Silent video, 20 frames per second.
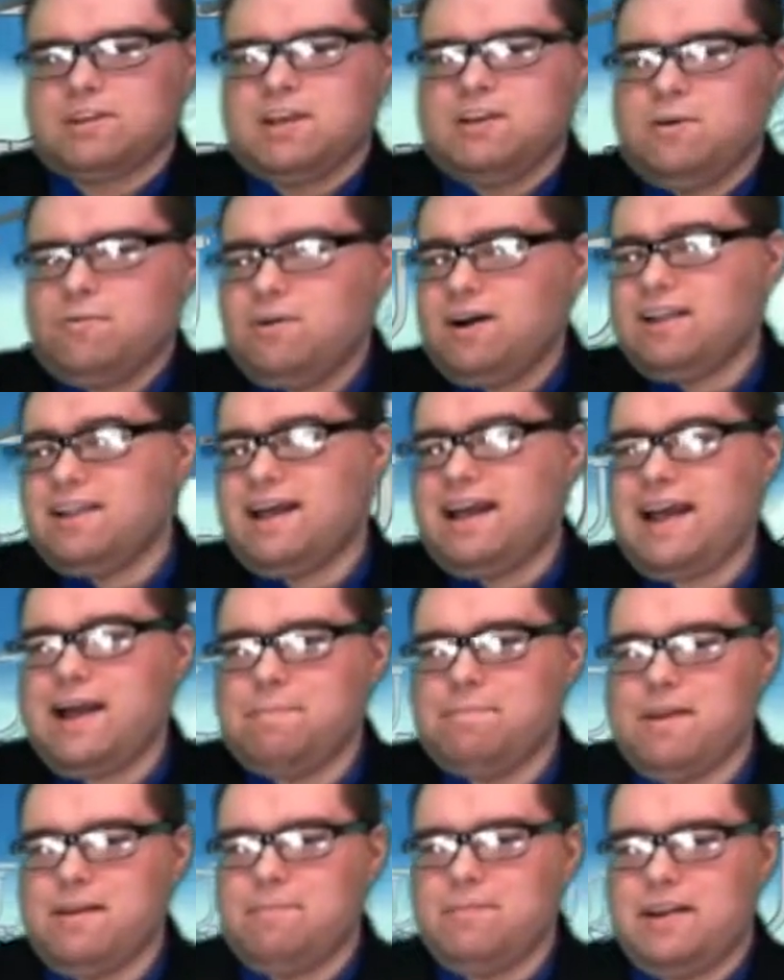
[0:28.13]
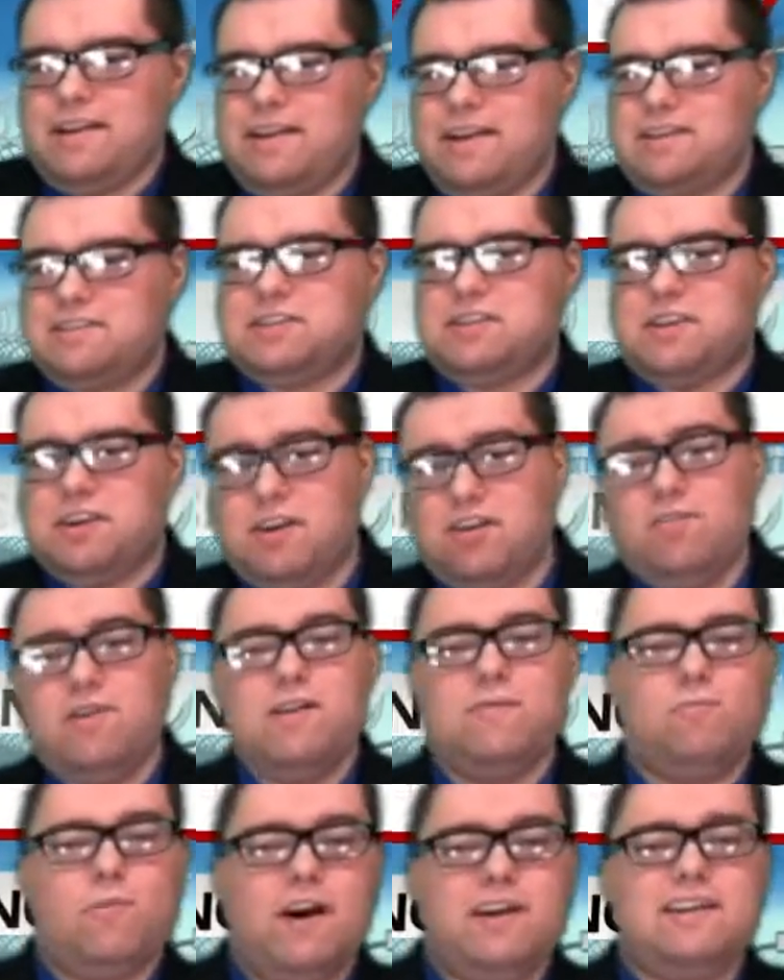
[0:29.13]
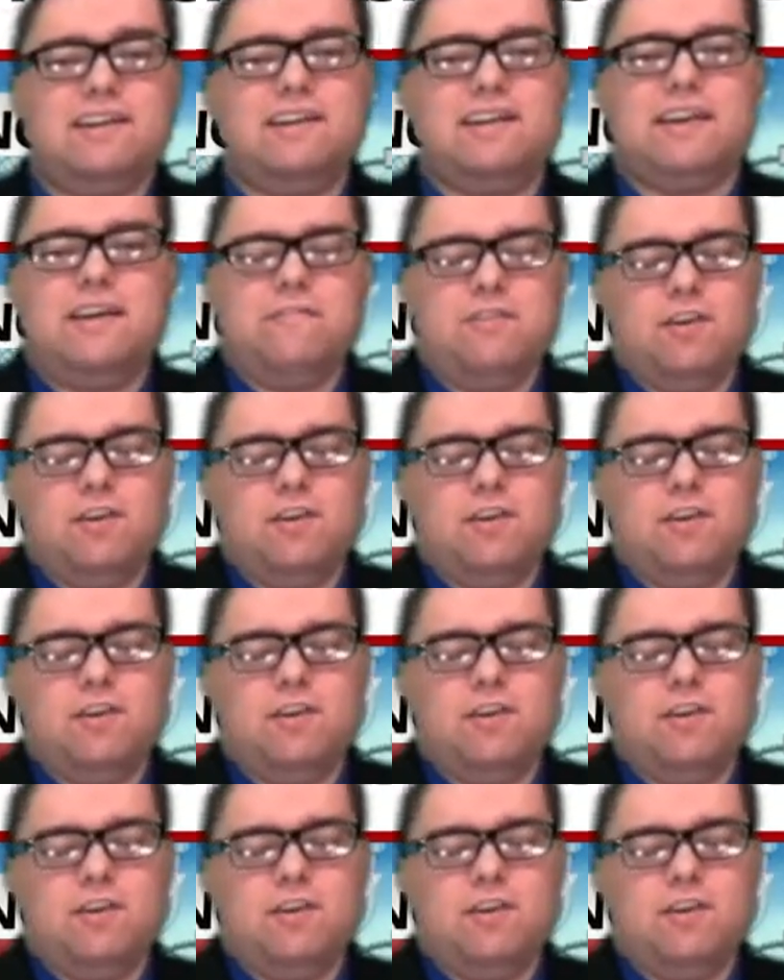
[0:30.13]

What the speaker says: Well, a happy Monday to you, and wanted to give